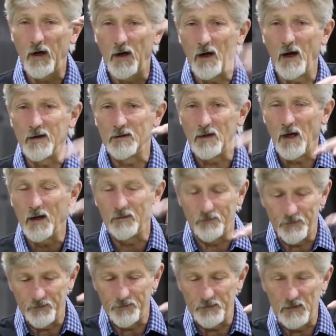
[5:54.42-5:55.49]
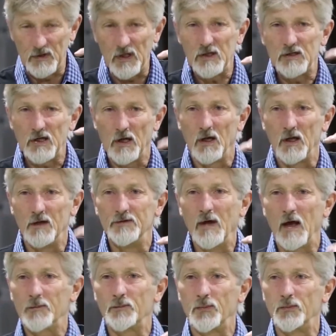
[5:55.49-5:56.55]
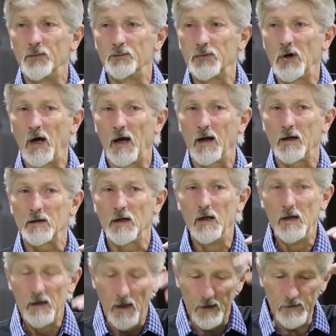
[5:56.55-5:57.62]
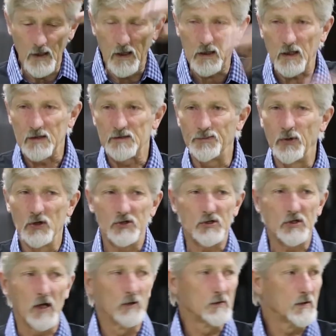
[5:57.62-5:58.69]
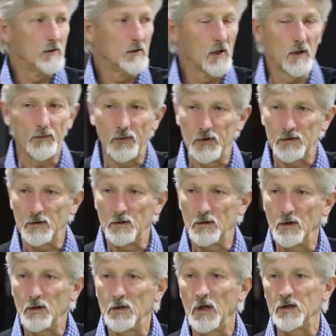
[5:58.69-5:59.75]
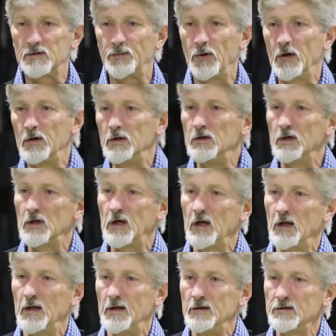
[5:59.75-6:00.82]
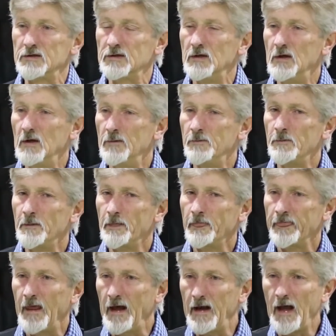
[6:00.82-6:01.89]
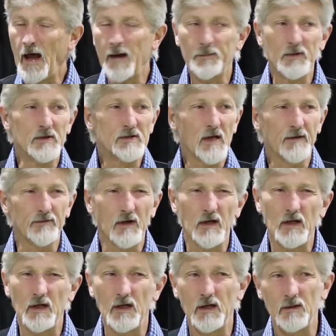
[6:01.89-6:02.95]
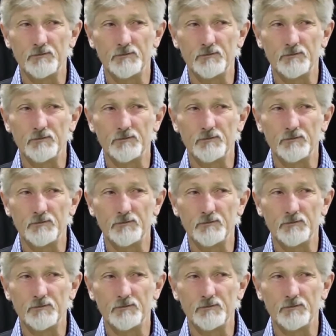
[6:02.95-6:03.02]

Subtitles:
a detail on that product, and then it gets pushed out and then it gets put into kilns. That happens every